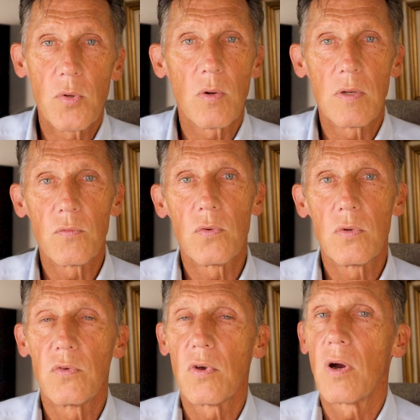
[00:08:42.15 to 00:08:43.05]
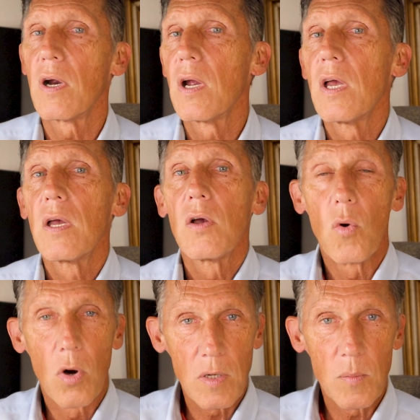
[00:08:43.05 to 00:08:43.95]
purine foods are
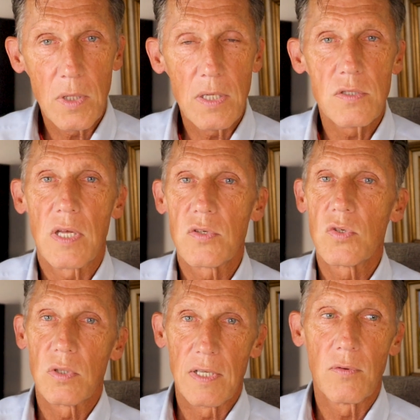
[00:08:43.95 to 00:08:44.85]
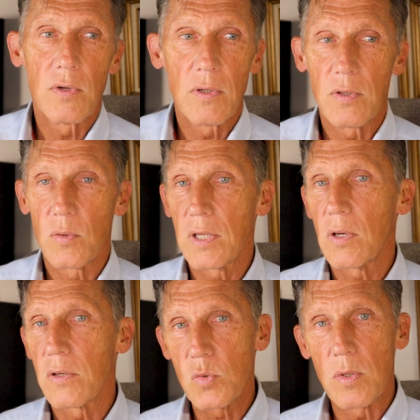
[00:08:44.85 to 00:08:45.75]
organ meats. So that's your liver, what they
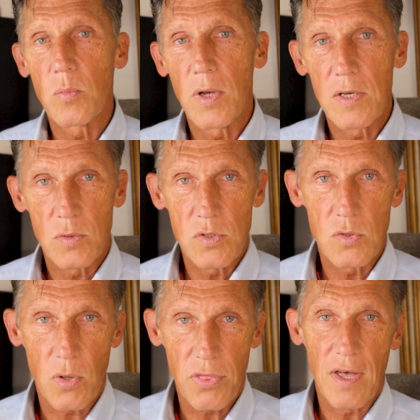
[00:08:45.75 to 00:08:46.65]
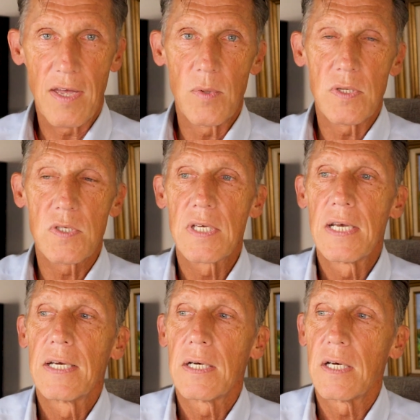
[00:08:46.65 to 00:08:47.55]
call sweetbreads, which is your thymus,
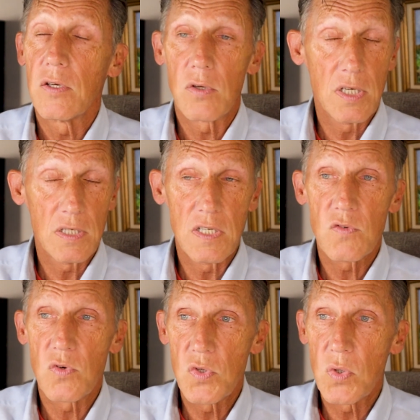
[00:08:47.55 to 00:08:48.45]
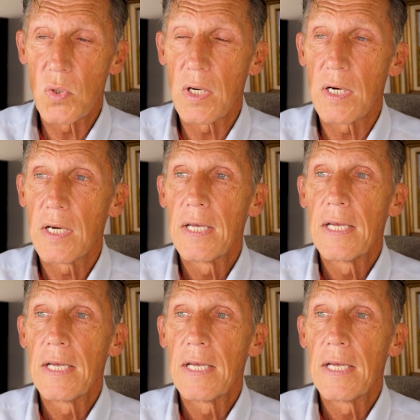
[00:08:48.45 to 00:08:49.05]
your kidneys for sure.